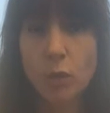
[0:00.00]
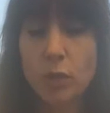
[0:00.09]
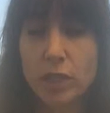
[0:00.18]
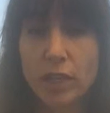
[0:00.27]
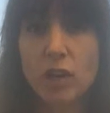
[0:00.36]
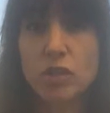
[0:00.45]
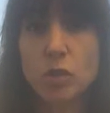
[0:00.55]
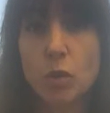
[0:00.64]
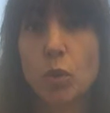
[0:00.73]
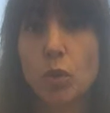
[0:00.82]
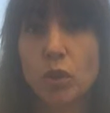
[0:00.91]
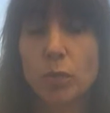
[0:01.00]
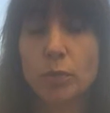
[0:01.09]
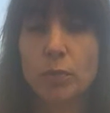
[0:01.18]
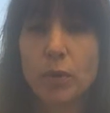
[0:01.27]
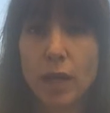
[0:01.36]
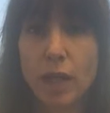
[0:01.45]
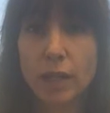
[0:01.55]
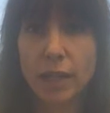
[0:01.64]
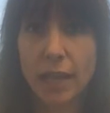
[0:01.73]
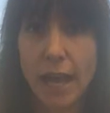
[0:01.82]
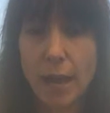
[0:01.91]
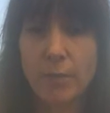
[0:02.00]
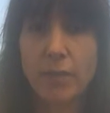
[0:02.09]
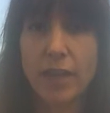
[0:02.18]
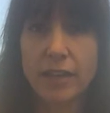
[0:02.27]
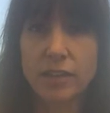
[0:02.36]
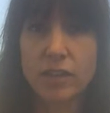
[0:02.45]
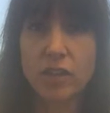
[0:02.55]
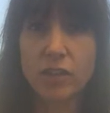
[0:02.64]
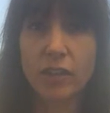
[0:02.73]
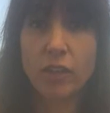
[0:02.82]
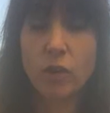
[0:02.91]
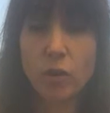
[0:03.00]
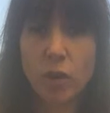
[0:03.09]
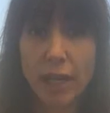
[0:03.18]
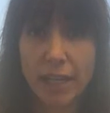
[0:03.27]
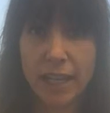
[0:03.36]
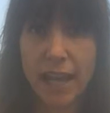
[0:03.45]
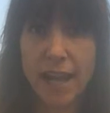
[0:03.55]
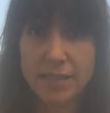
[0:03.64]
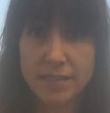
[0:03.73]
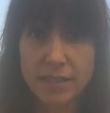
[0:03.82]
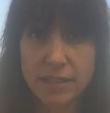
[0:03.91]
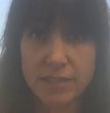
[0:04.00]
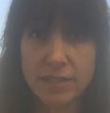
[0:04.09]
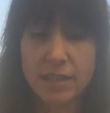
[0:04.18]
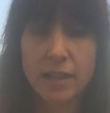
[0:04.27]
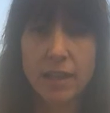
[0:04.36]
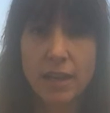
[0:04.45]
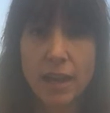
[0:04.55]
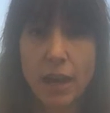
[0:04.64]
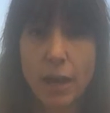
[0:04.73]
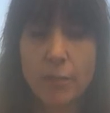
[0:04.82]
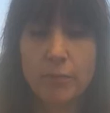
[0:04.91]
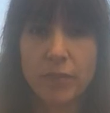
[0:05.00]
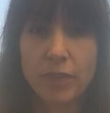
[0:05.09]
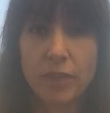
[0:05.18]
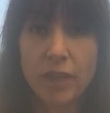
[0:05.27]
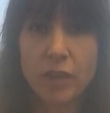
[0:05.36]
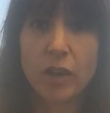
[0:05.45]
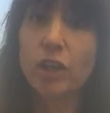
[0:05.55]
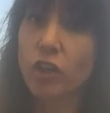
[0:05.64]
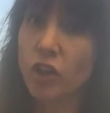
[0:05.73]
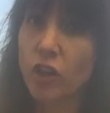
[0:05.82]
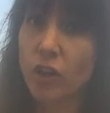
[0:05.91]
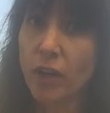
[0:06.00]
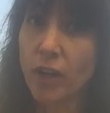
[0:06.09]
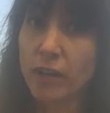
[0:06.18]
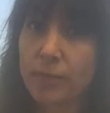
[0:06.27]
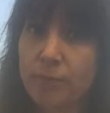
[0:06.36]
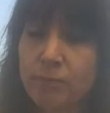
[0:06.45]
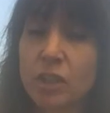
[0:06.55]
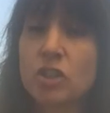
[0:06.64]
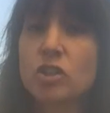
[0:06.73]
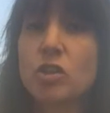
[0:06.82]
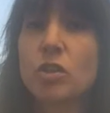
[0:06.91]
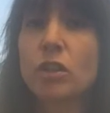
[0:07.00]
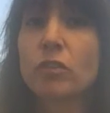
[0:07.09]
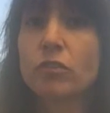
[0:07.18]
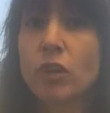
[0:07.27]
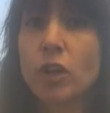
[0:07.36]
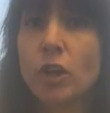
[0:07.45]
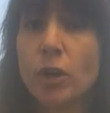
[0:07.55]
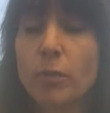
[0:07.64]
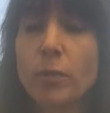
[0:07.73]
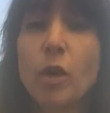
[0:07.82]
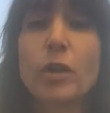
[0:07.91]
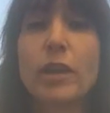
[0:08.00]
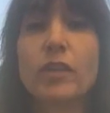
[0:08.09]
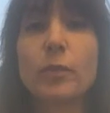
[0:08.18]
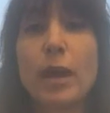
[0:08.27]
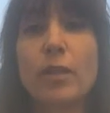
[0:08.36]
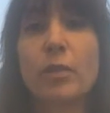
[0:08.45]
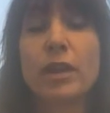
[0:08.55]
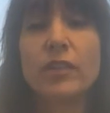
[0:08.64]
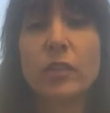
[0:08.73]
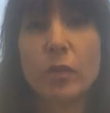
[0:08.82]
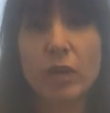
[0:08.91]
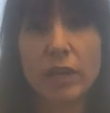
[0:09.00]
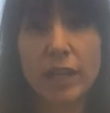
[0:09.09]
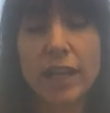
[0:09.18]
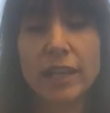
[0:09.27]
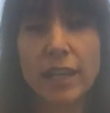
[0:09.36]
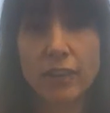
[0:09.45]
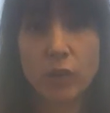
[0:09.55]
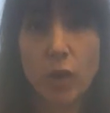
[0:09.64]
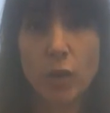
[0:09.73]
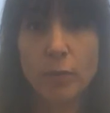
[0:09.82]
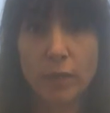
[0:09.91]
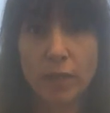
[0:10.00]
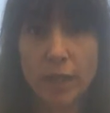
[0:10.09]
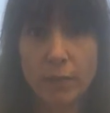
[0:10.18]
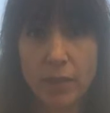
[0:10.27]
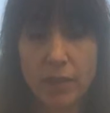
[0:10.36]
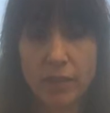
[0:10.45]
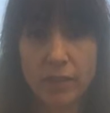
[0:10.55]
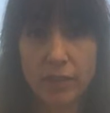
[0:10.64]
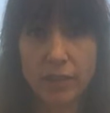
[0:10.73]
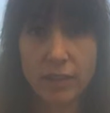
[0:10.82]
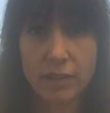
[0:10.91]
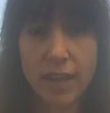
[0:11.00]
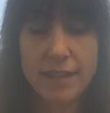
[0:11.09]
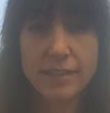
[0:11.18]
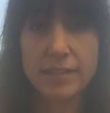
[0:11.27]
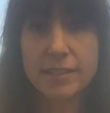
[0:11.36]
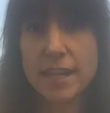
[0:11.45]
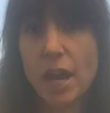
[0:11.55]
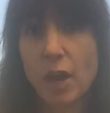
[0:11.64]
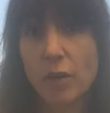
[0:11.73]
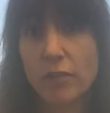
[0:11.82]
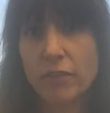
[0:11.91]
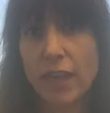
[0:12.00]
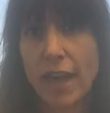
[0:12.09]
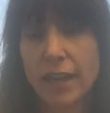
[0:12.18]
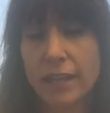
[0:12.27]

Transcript: We can also order a lab that looks at the organic acids that are in your urine to confirm, okay, this pathway isn't working, and yes, you are building up these acids. Now, if that